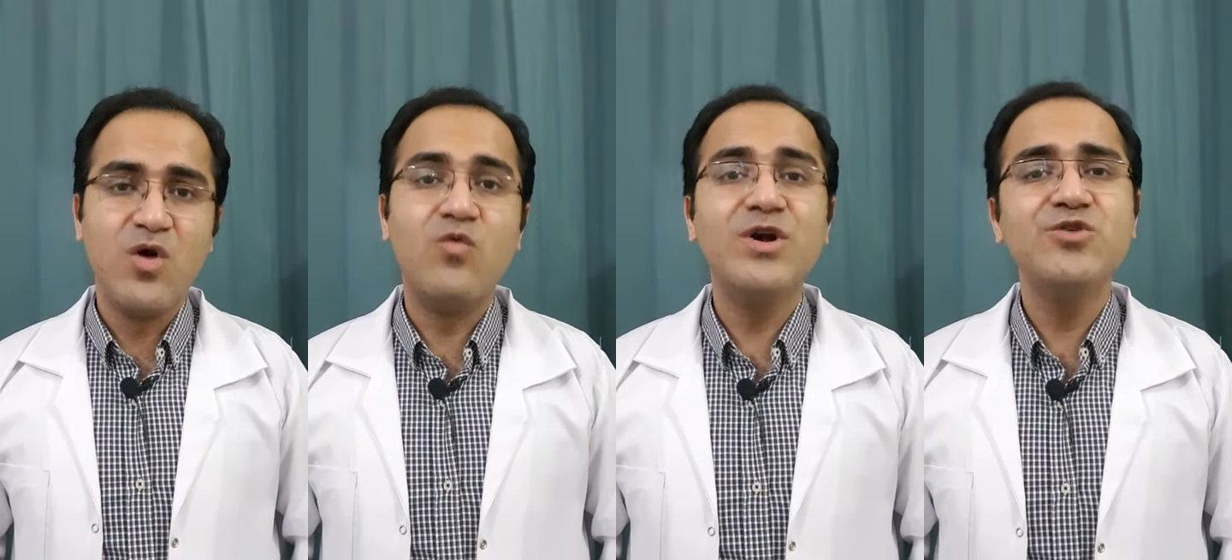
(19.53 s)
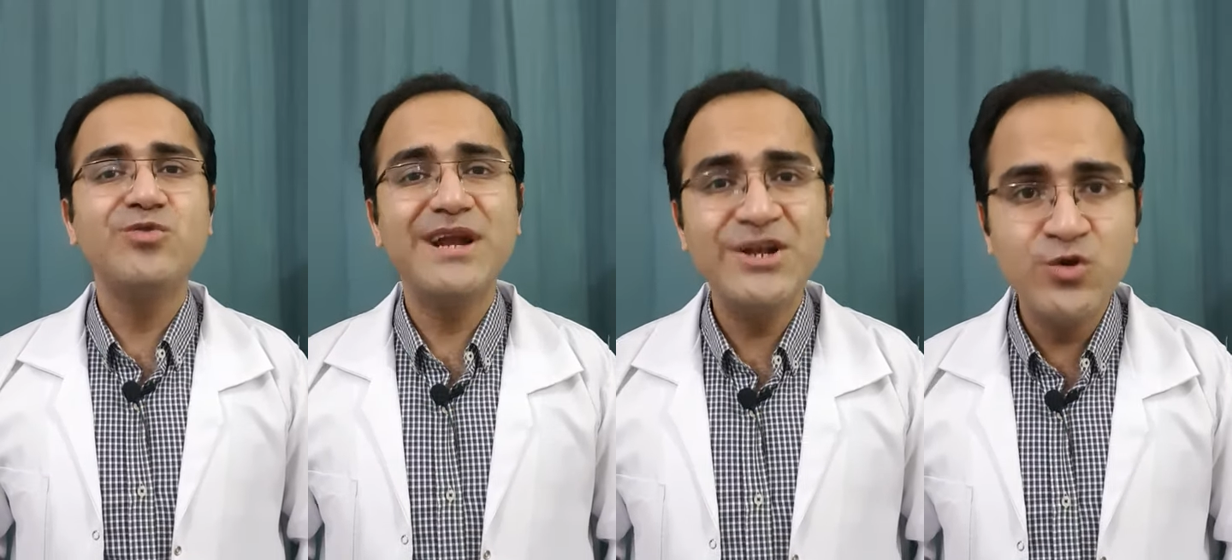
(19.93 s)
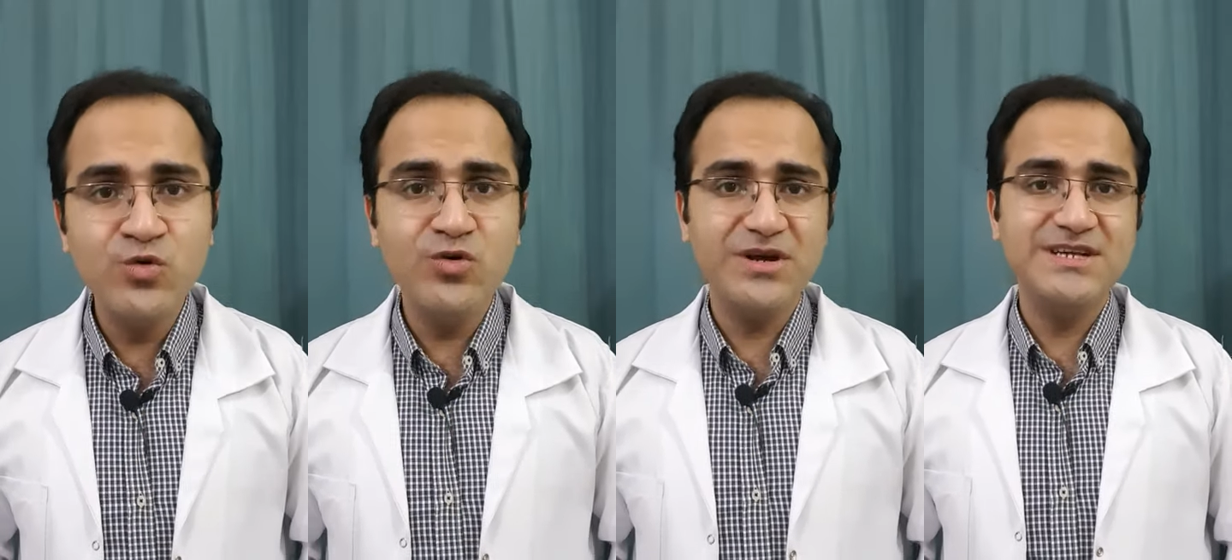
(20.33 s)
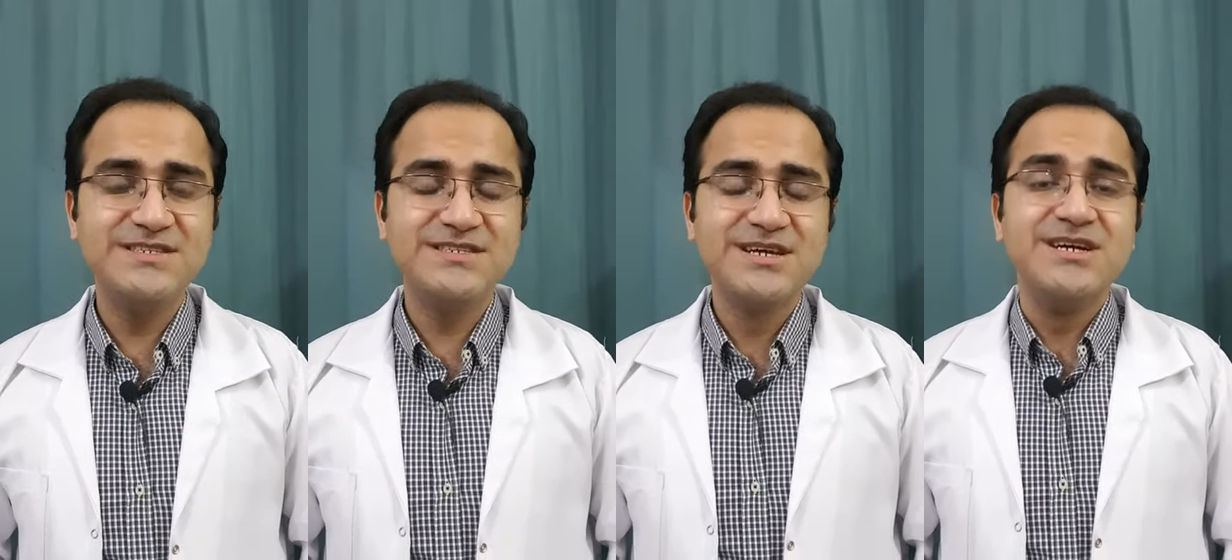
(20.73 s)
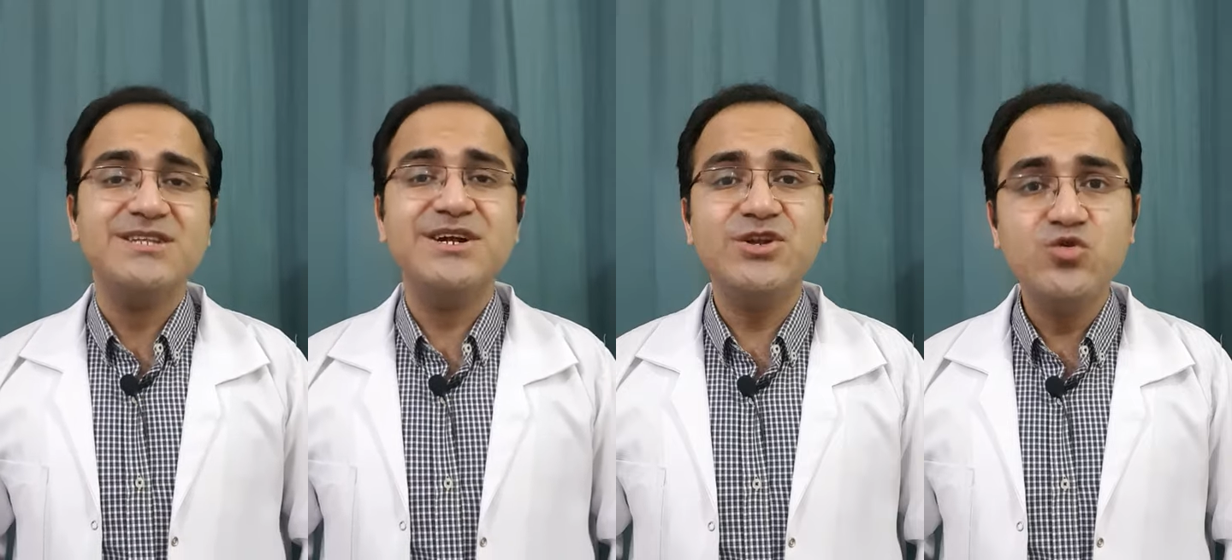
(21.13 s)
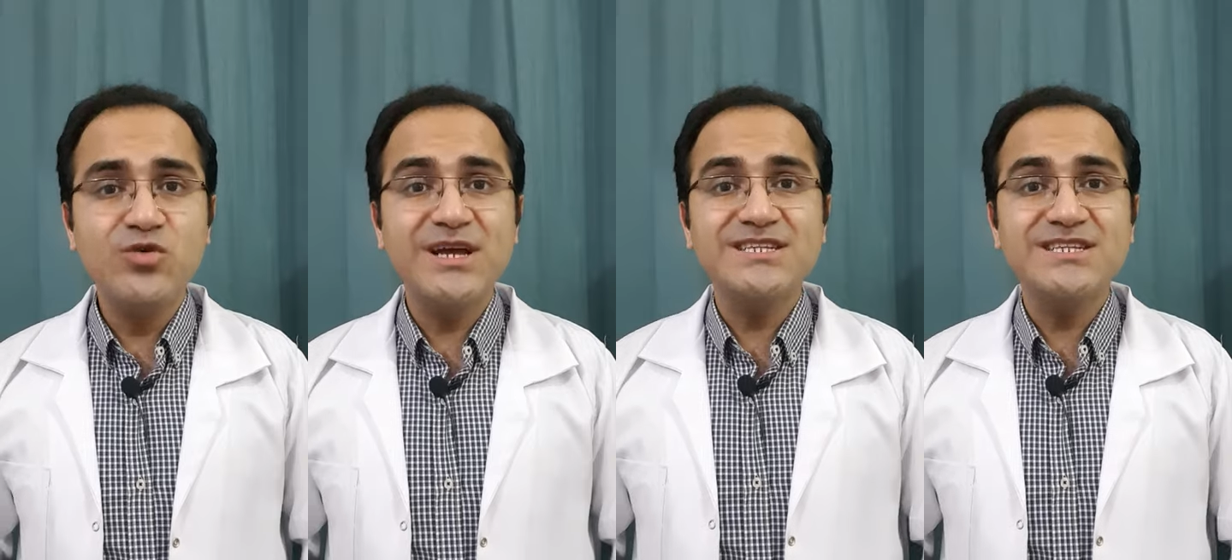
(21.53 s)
What you can do is that you